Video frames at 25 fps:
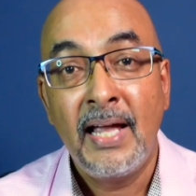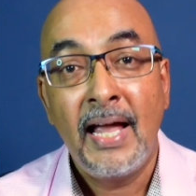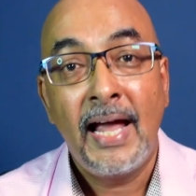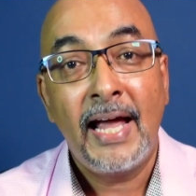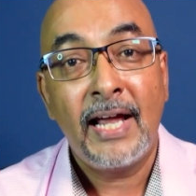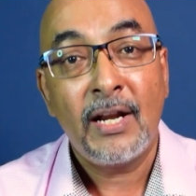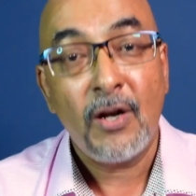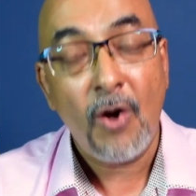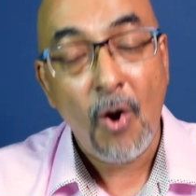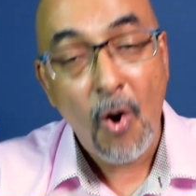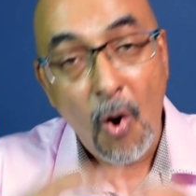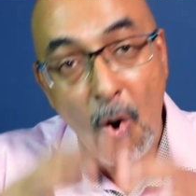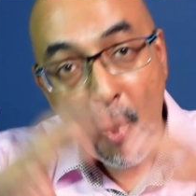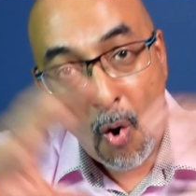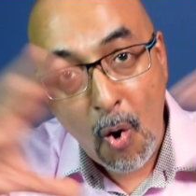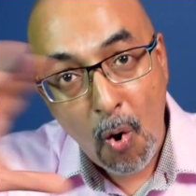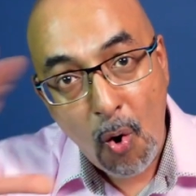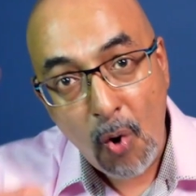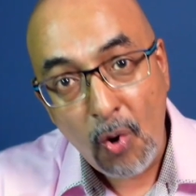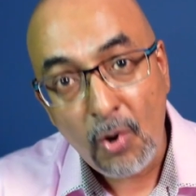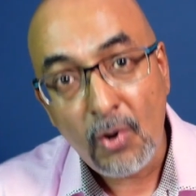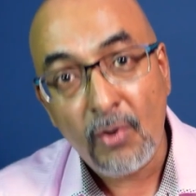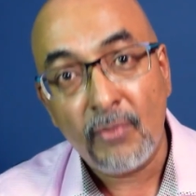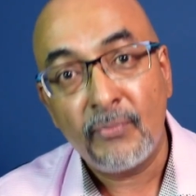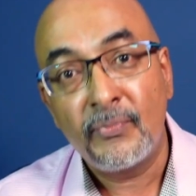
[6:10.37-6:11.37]
And
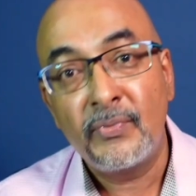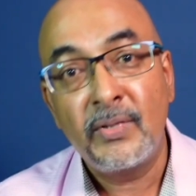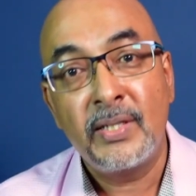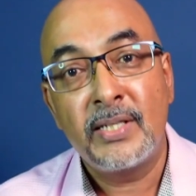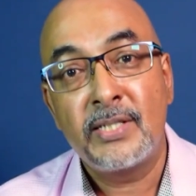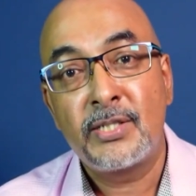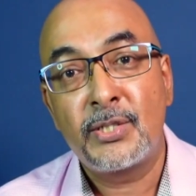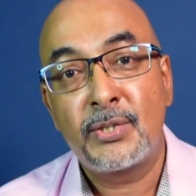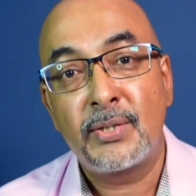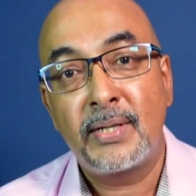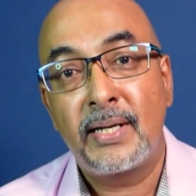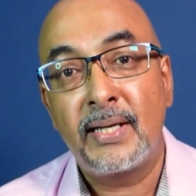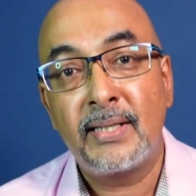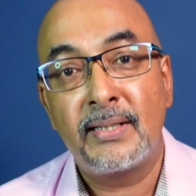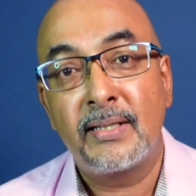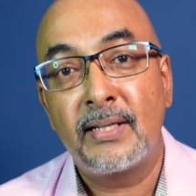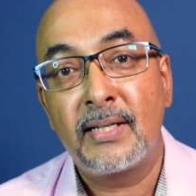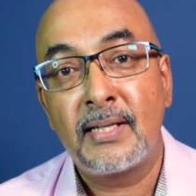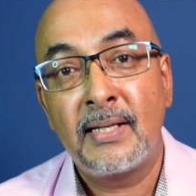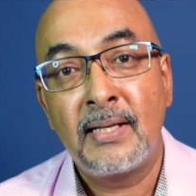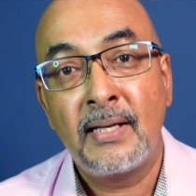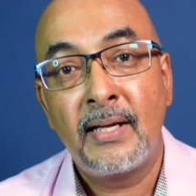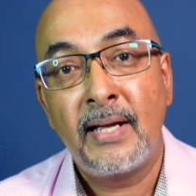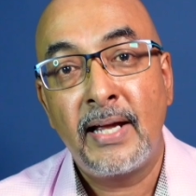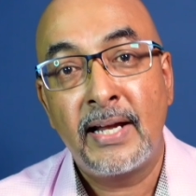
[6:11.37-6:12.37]
all of this together
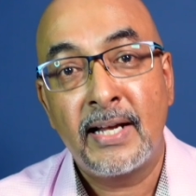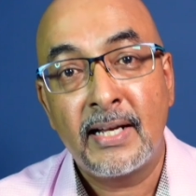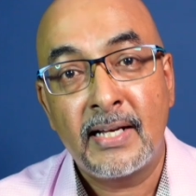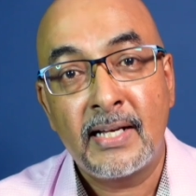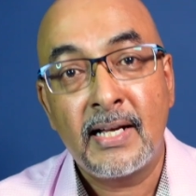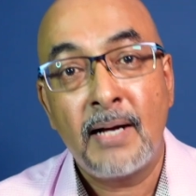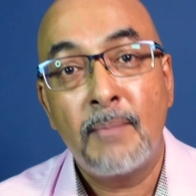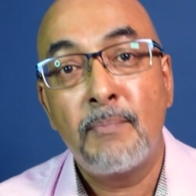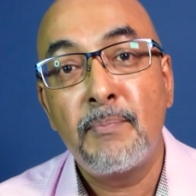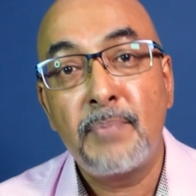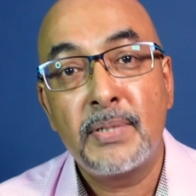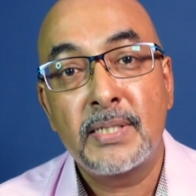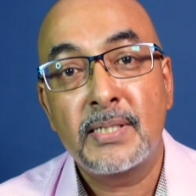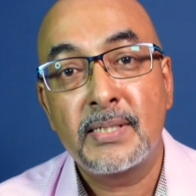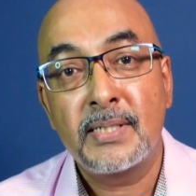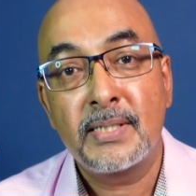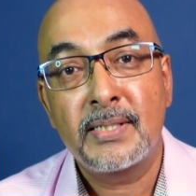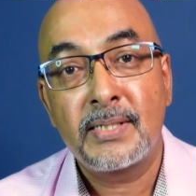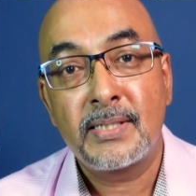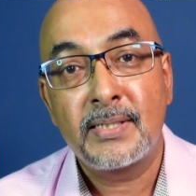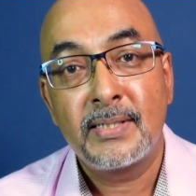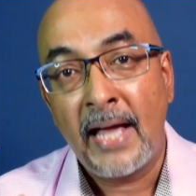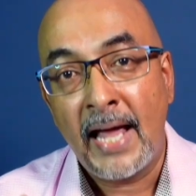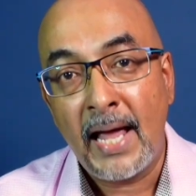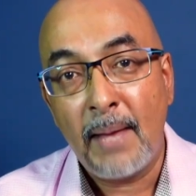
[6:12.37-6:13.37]

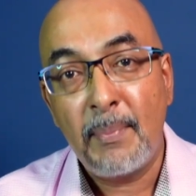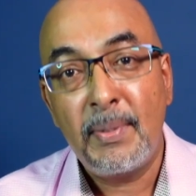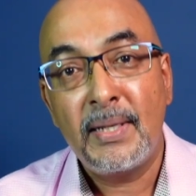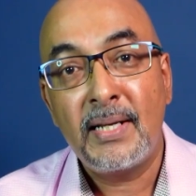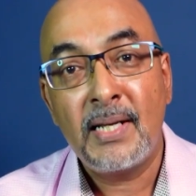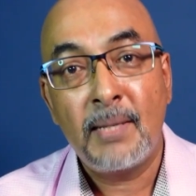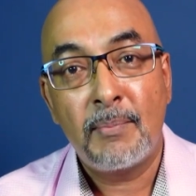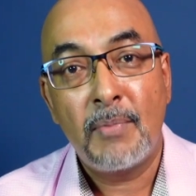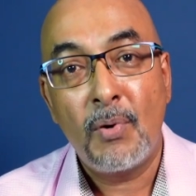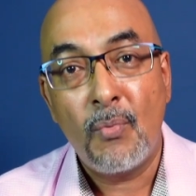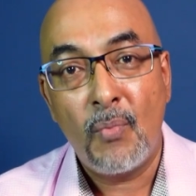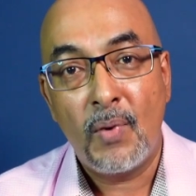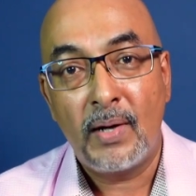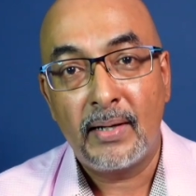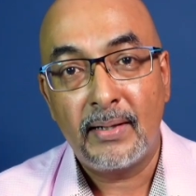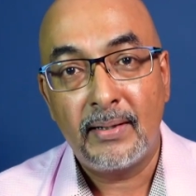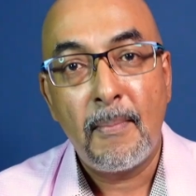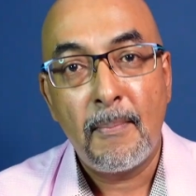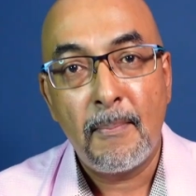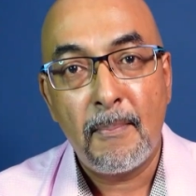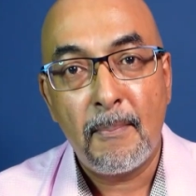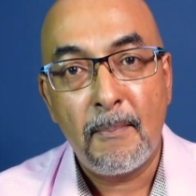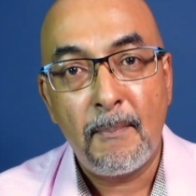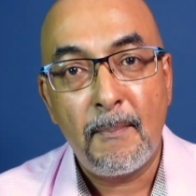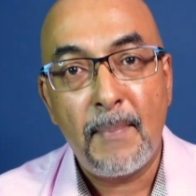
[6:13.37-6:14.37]
encompasses habit number 1,
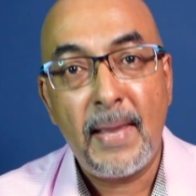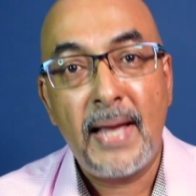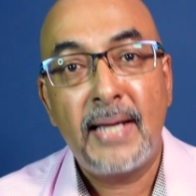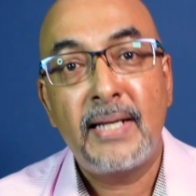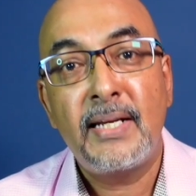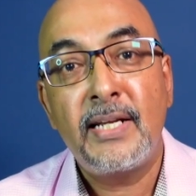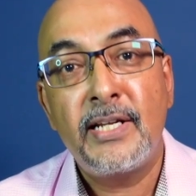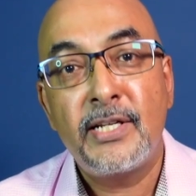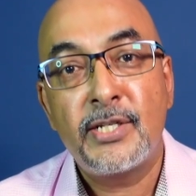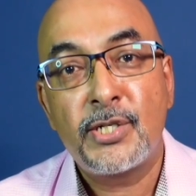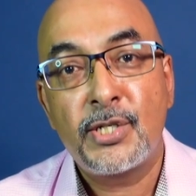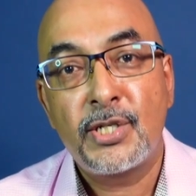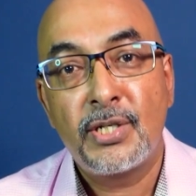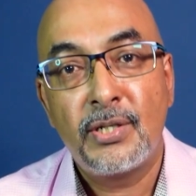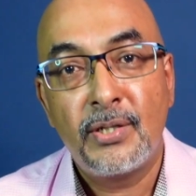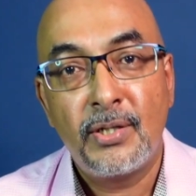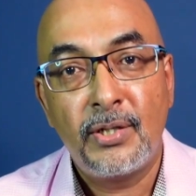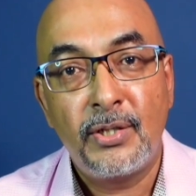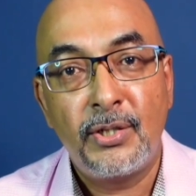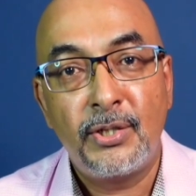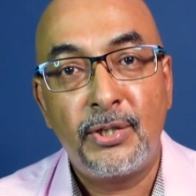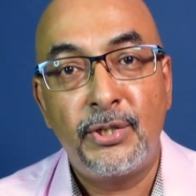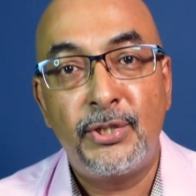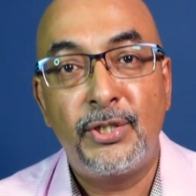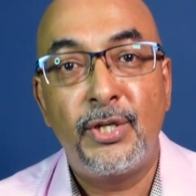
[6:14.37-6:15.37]
manage
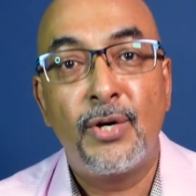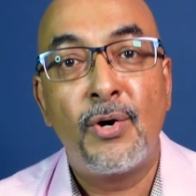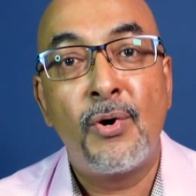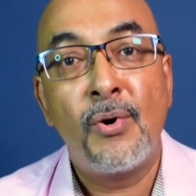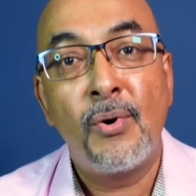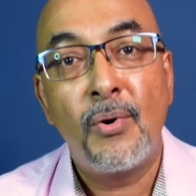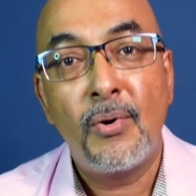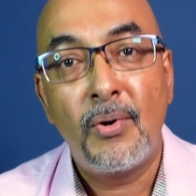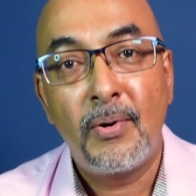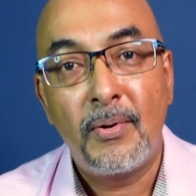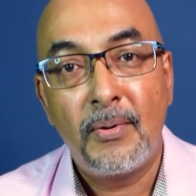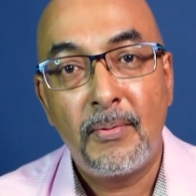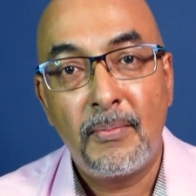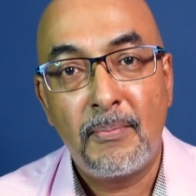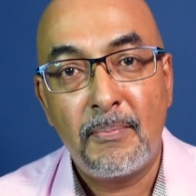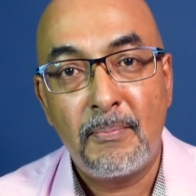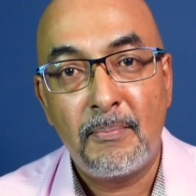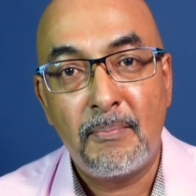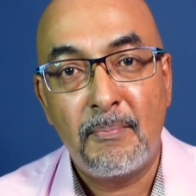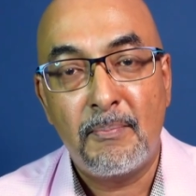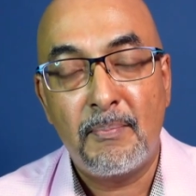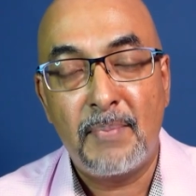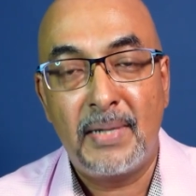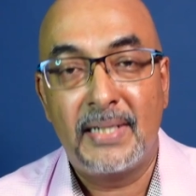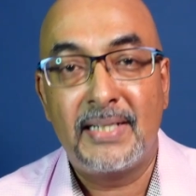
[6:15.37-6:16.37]
your
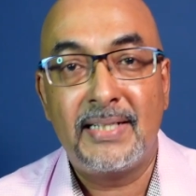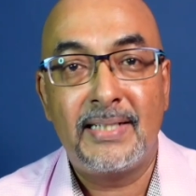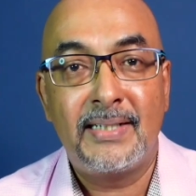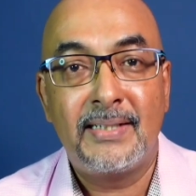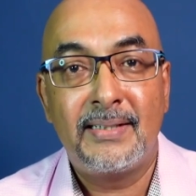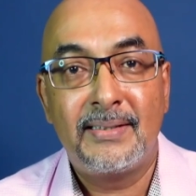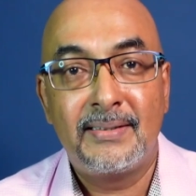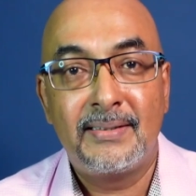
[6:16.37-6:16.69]
money.